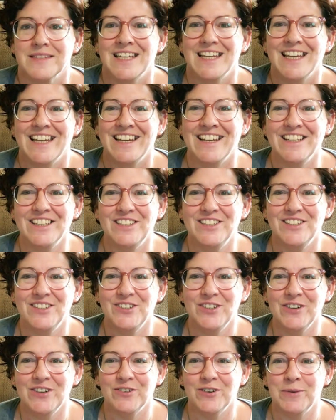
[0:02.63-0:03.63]
Hello
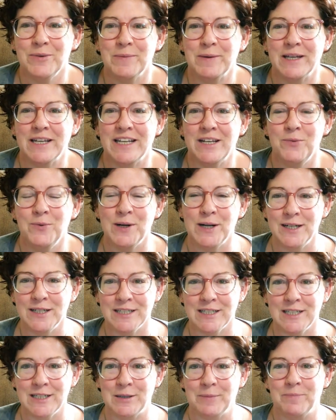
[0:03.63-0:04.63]
everybody,
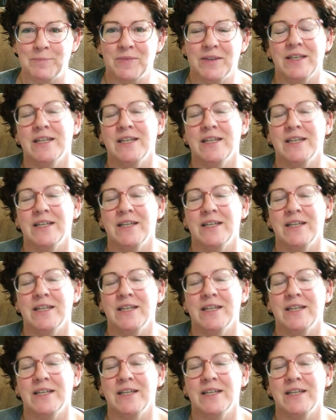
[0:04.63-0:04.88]
welcome.